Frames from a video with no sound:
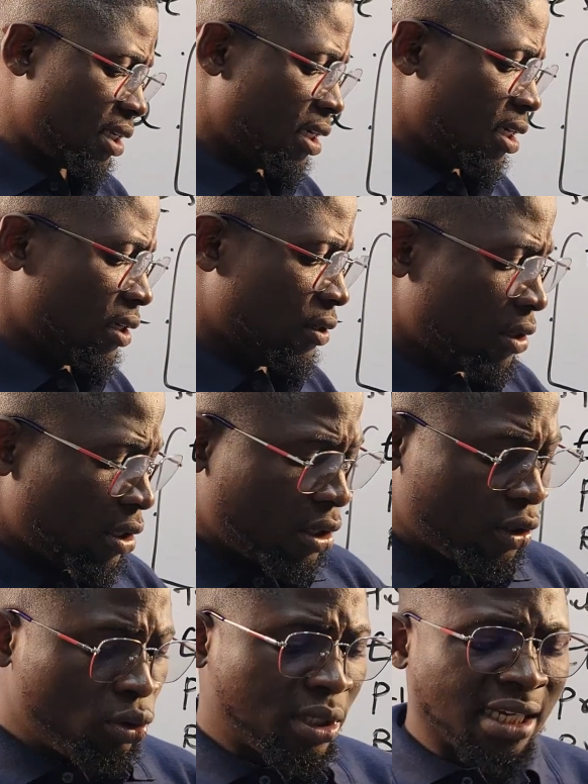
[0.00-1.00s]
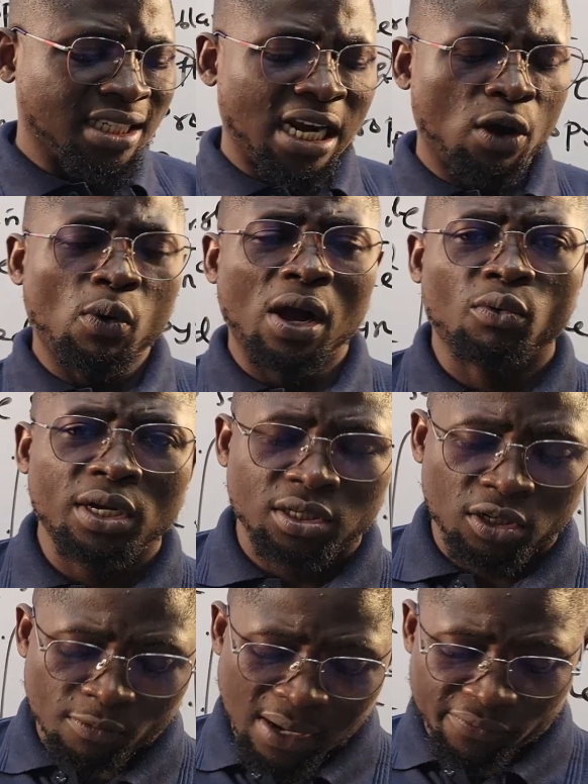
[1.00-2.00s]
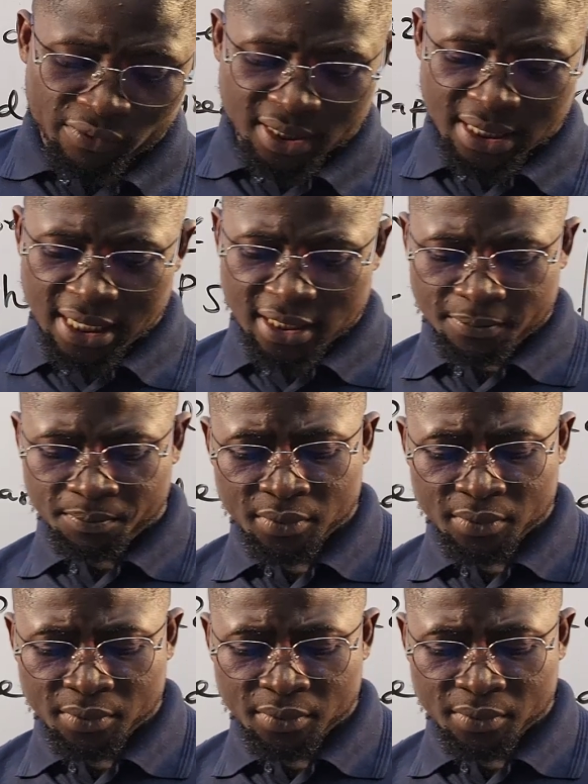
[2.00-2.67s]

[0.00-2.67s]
a 2001 question number 48.